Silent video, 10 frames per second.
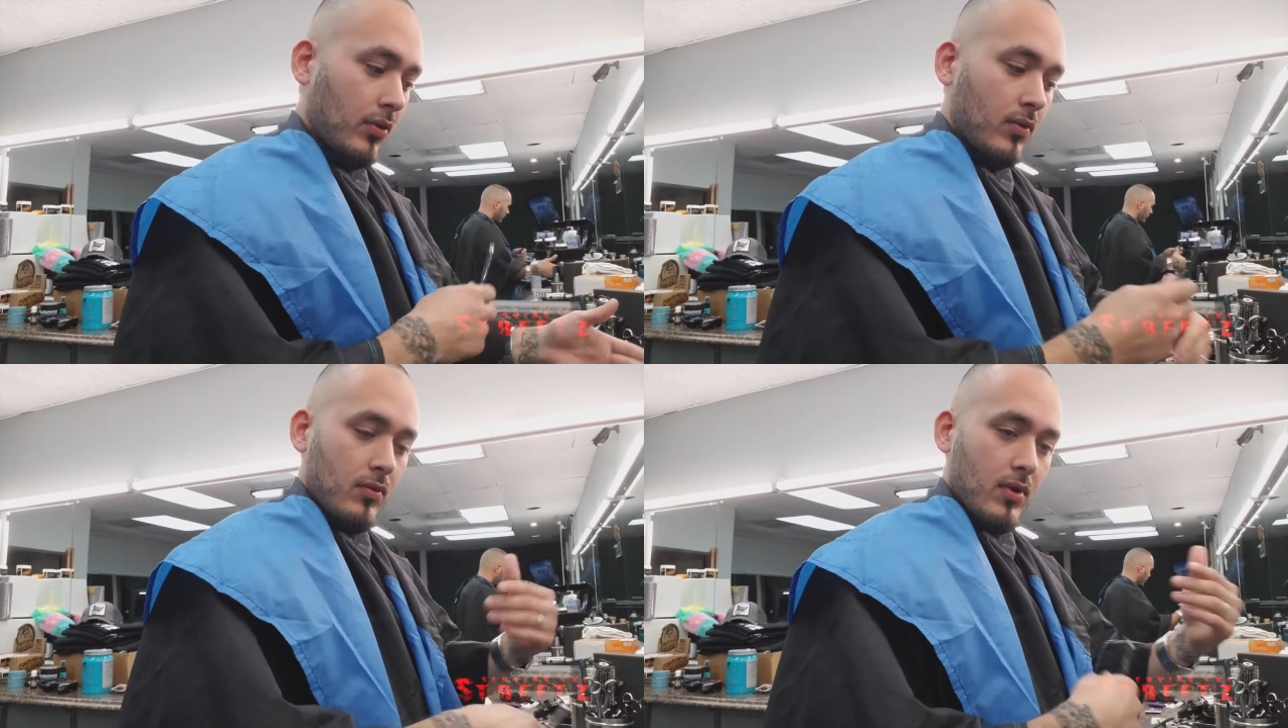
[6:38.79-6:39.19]

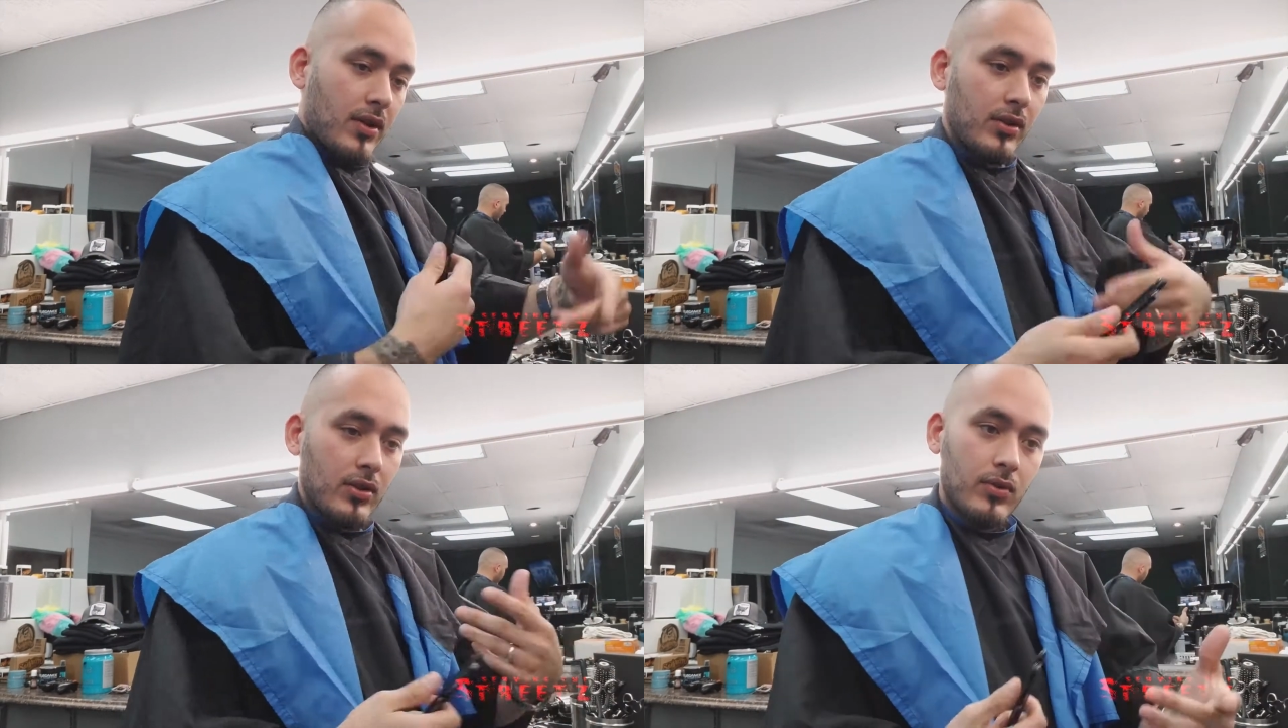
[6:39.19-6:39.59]
one
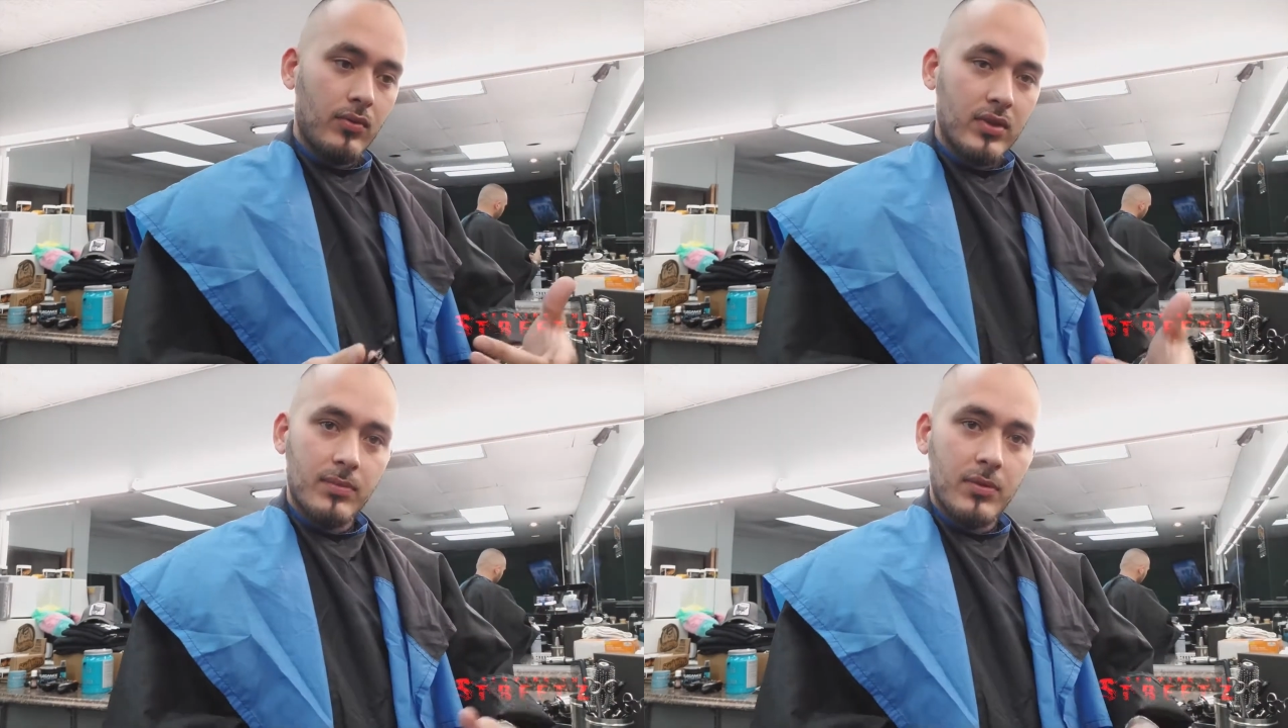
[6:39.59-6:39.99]
while the other
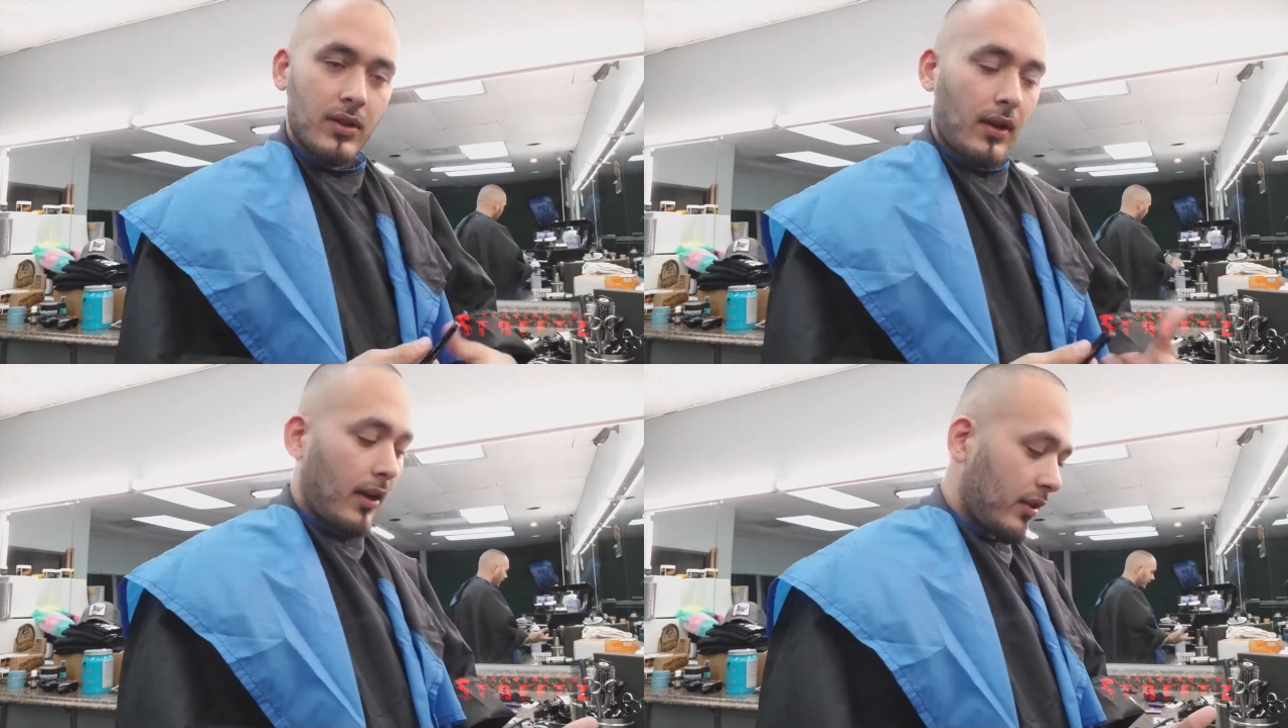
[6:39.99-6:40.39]
one's
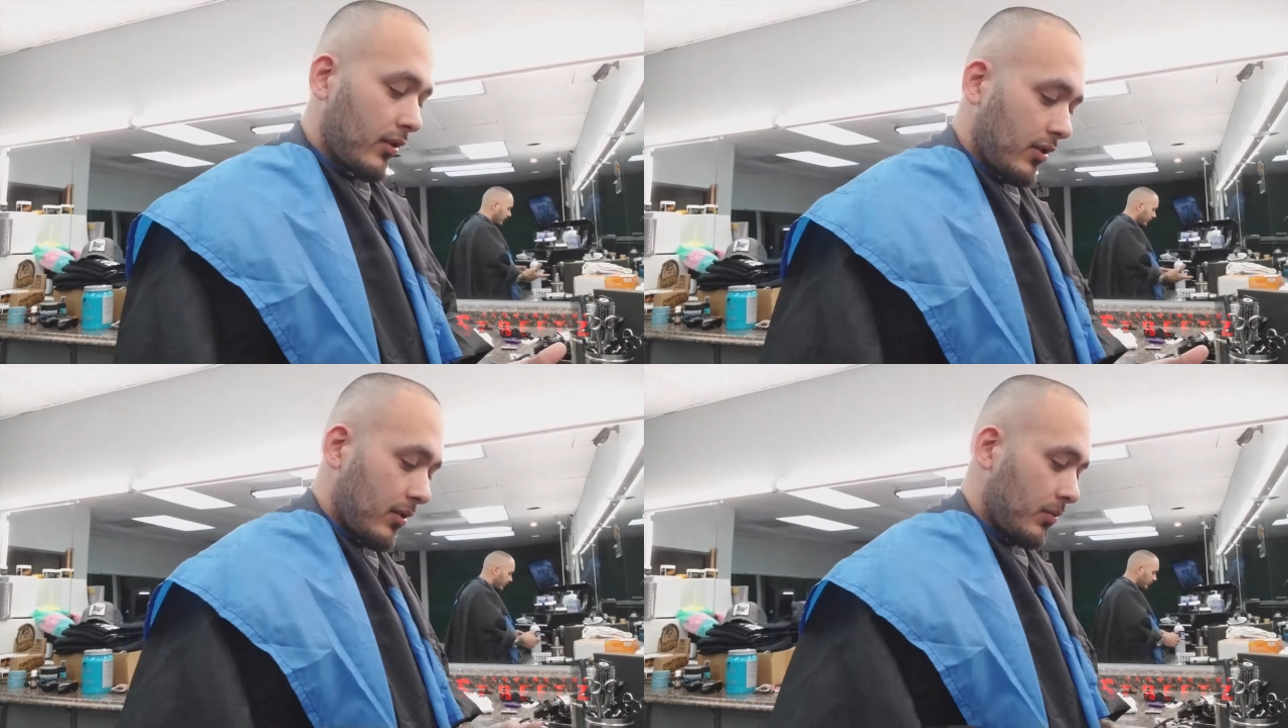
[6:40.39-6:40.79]
being
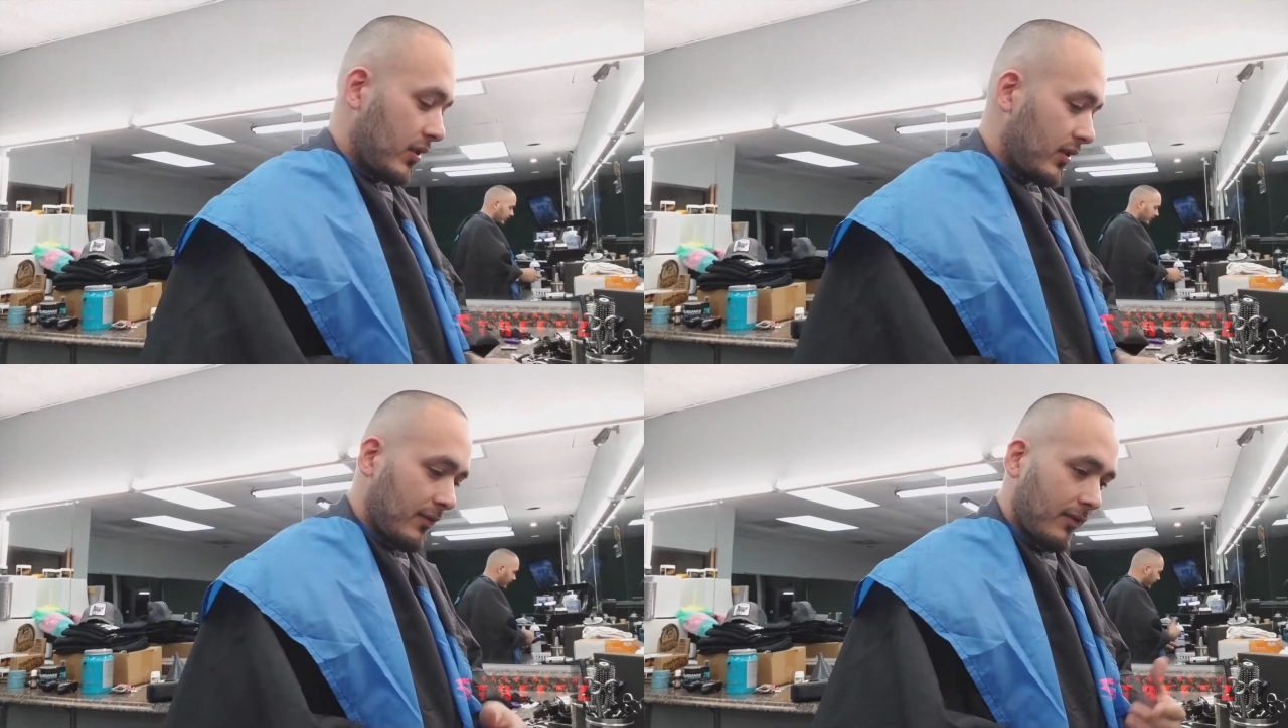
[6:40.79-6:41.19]
cleaned up or
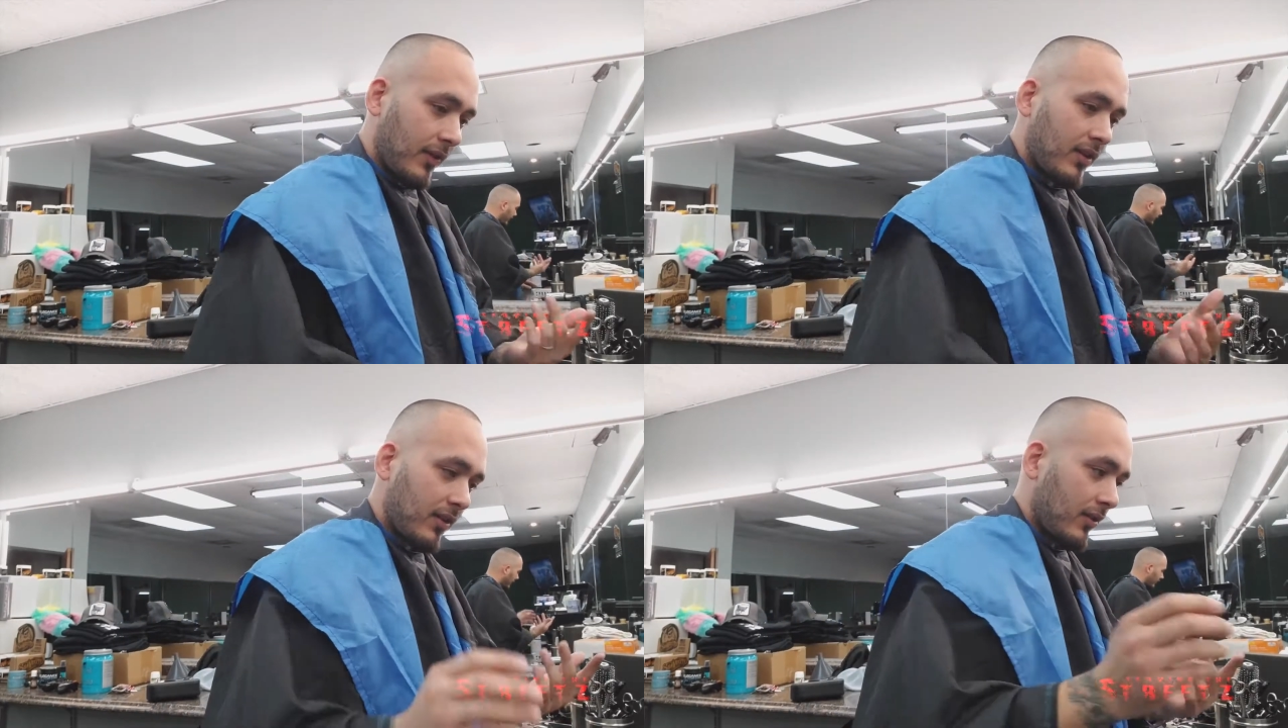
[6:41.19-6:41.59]

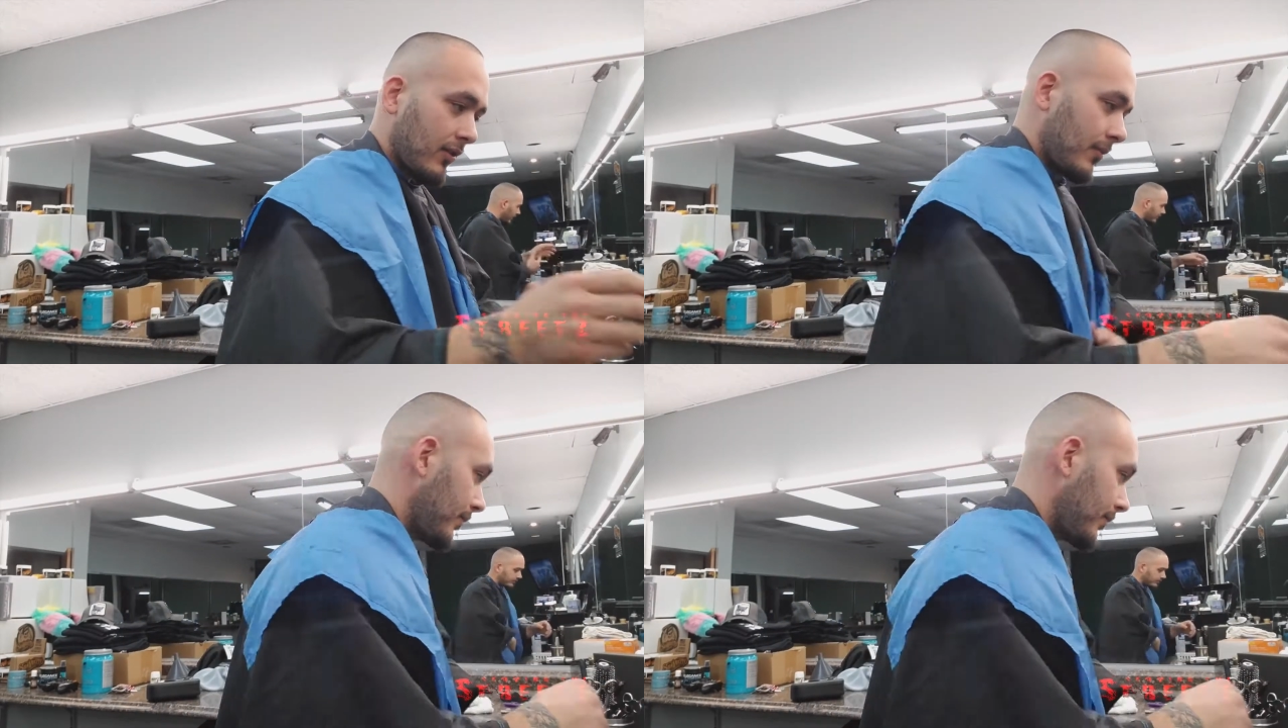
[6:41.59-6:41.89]
disinfected.